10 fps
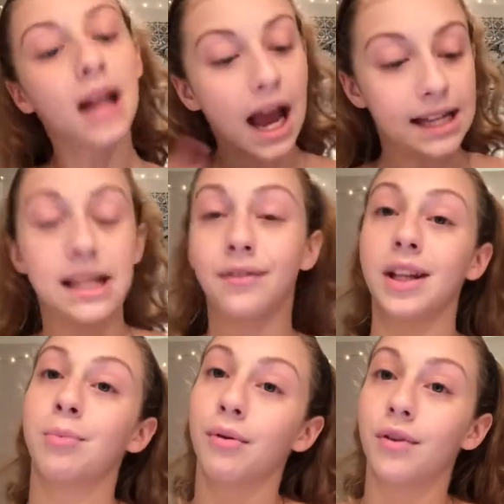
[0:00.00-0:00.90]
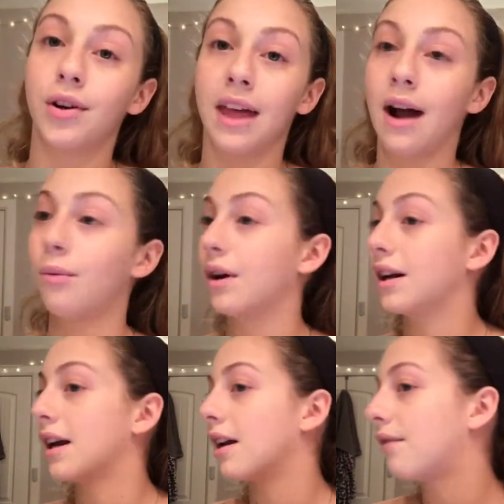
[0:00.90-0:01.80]
I definitely prefer that one,
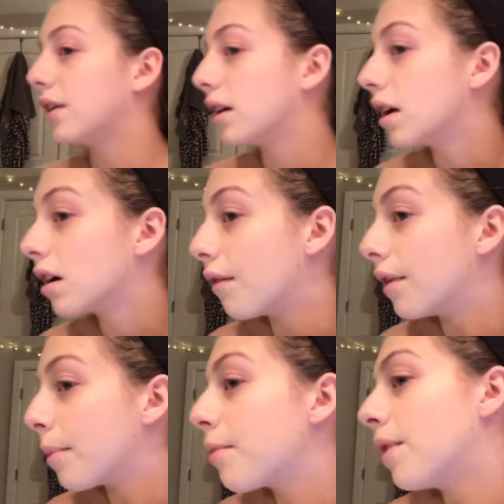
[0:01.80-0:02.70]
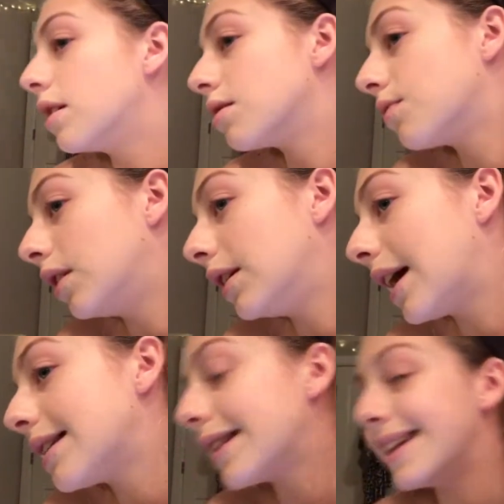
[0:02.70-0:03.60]
and I feel like it covered up the redness really
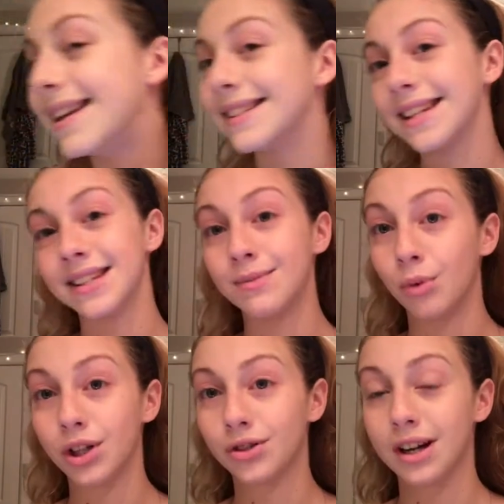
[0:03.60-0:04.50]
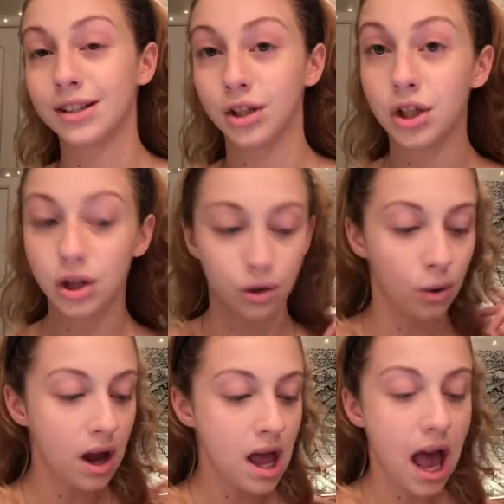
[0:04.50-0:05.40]
nicely, and it says it's moisturizing too,
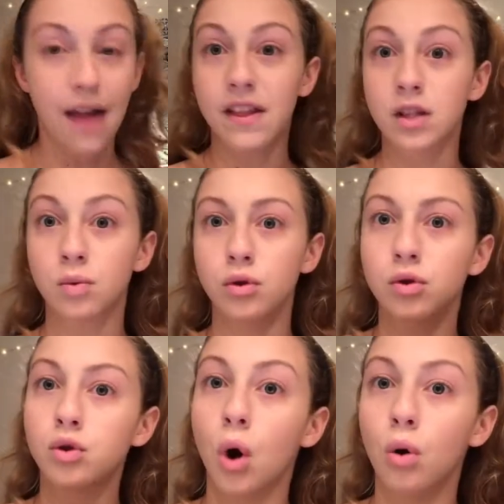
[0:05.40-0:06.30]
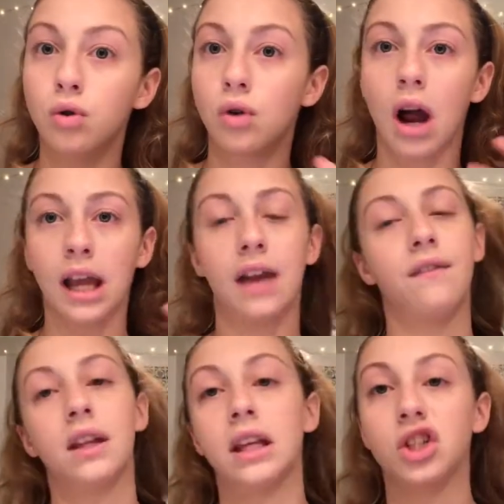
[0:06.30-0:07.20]
and this one's so drying. I
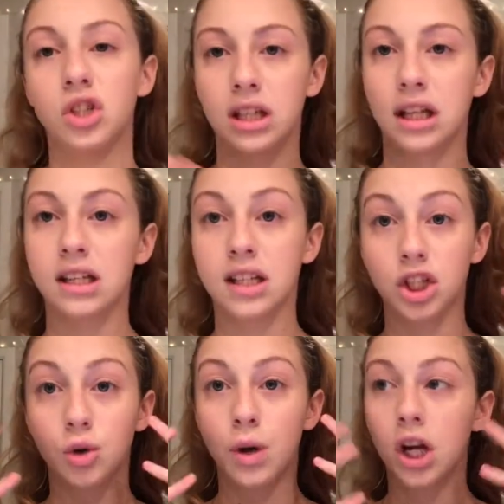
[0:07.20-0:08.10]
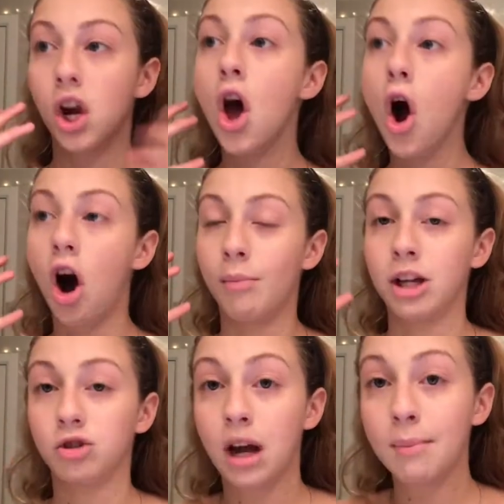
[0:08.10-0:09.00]
feel like it just like accentuated all my
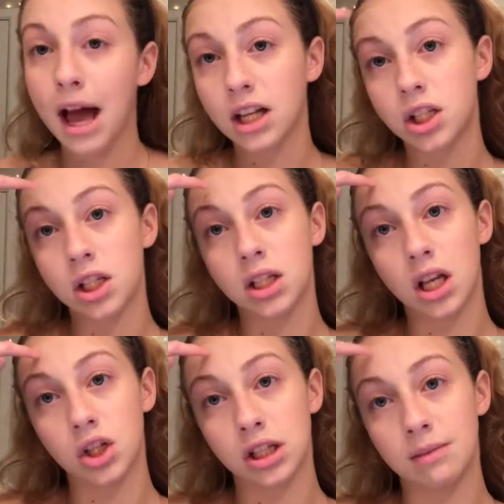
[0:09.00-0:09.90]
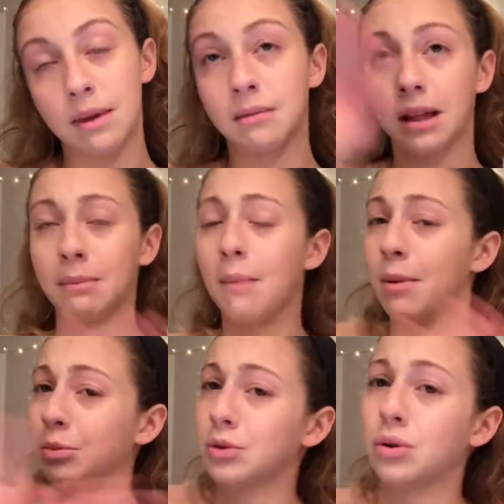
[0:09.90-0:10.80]
dry patches and just made like my
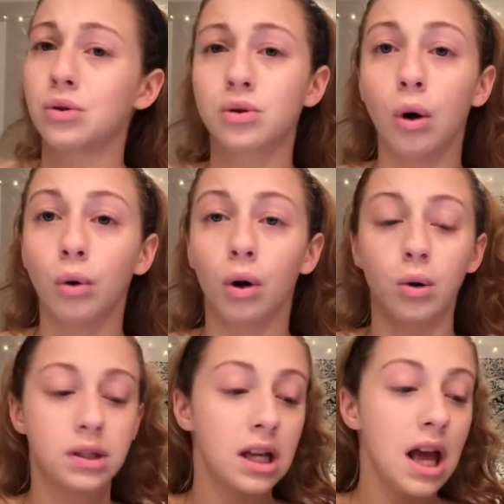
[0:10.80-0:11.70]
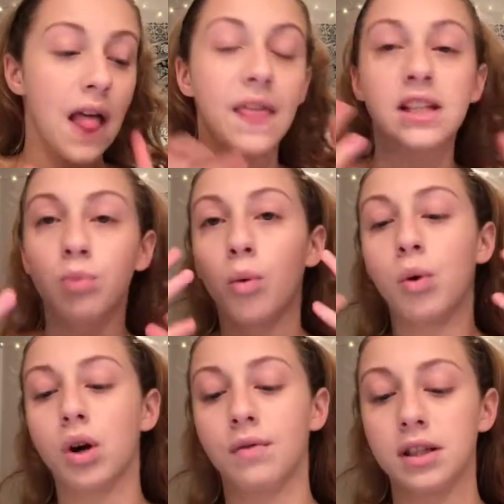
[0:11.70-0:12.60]
pimples look so gross. This one
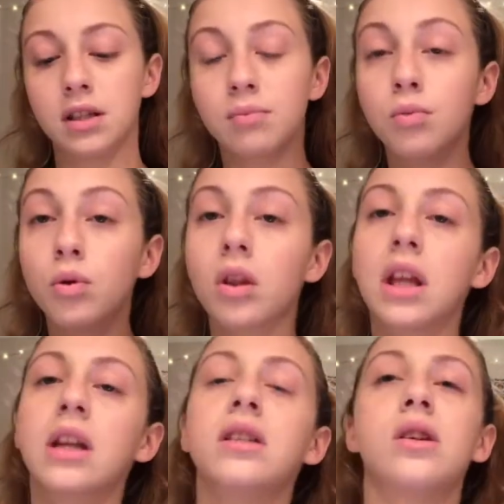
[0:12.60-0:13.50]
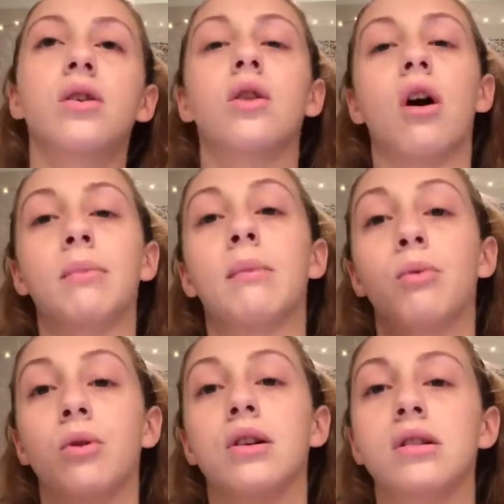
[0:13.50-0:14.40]
went over it smoothly and it didn't clog my
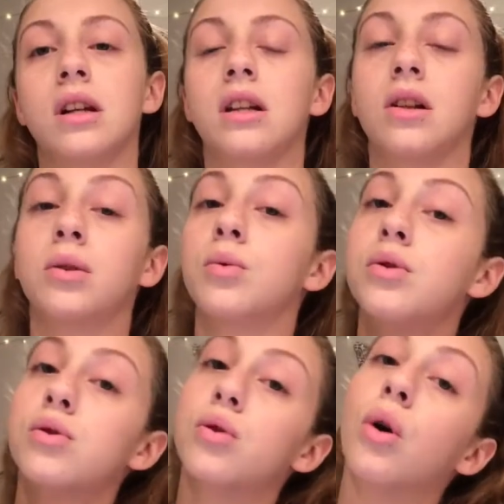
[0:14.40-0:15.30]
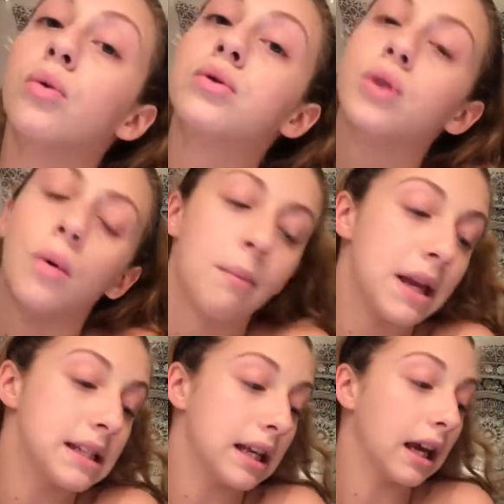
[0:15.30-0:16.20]
pores, and I thought that was so
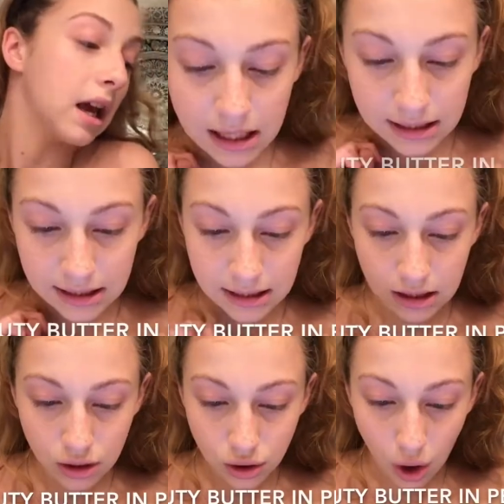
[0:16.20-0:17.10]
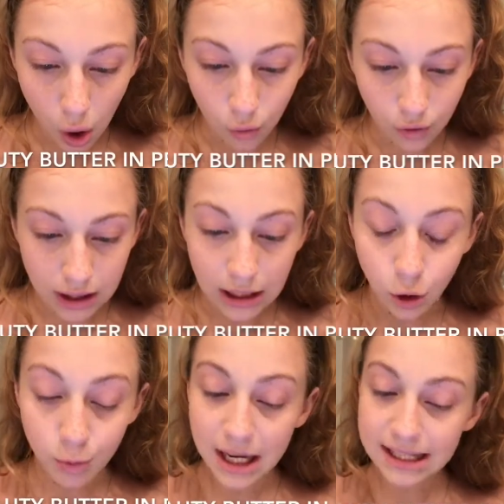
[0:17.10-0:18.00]
amazing. So for the
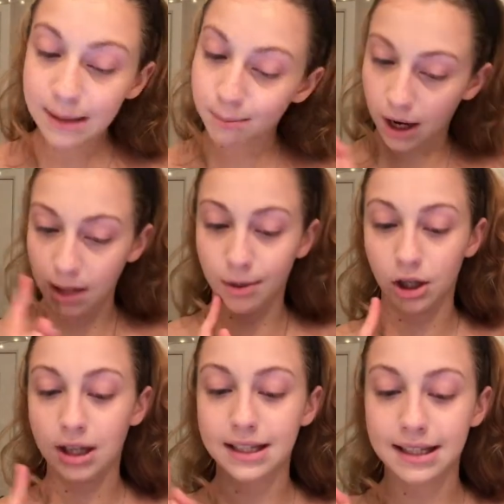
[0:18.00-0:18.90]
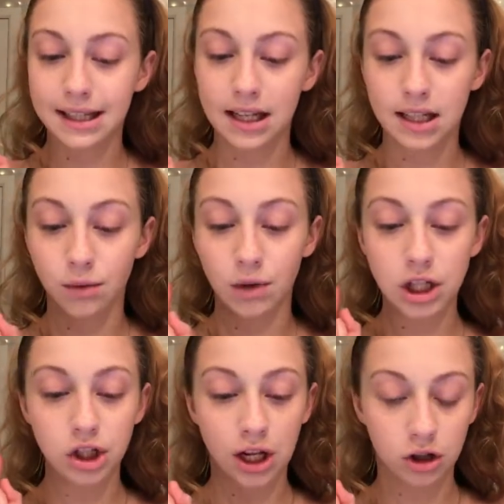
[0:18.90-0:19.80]
luminizing body butter, it says it is a
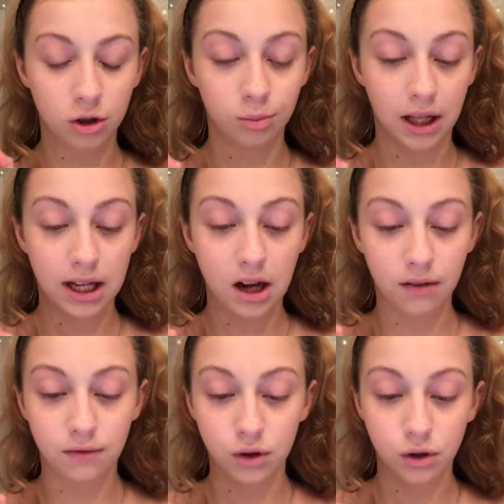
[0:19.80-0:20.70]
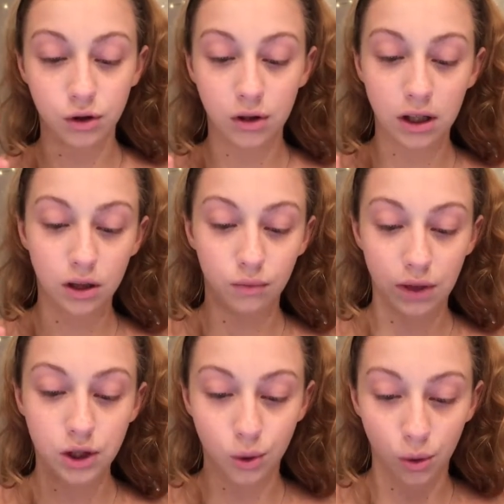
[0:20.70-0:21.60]
rich natural blend of nutrient
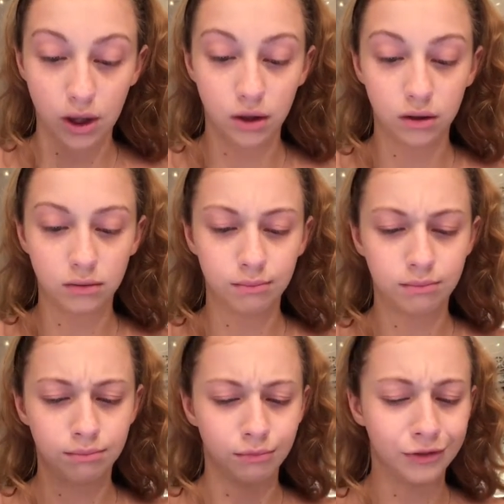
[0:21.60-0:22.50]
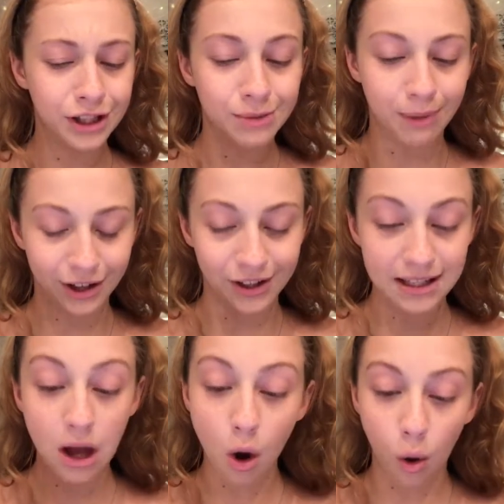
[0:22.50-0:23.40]
rich
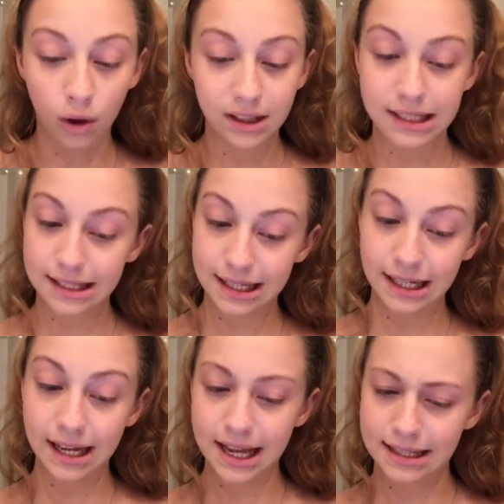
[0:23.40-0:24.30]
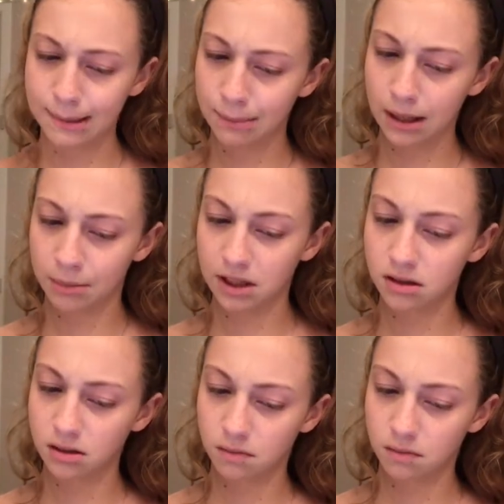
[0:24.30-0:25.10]
butters, oils, and skin enhancing pigments.